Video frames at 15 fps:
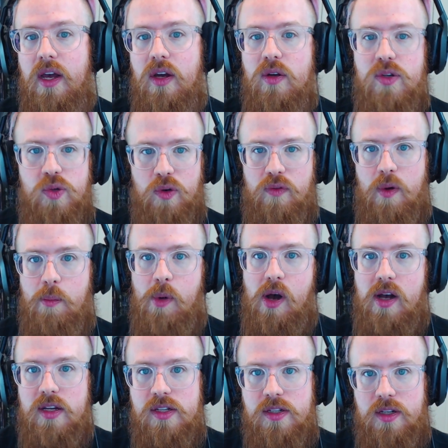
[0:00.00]
who's sort of a
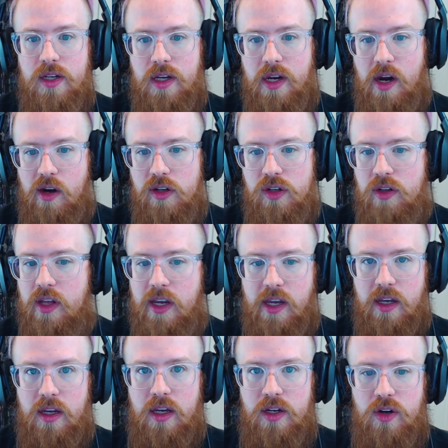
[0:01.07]
boss character, like
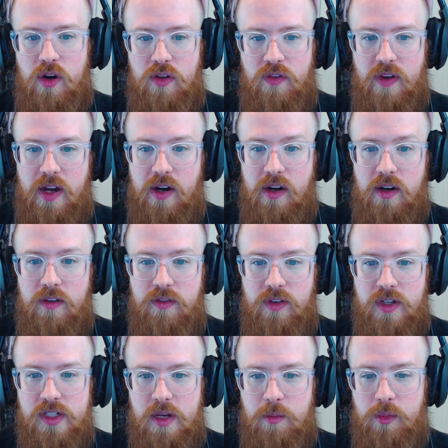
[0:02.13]
a Darth Vader, for
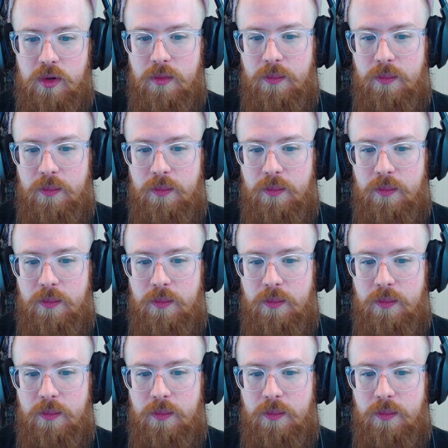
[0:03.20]
example.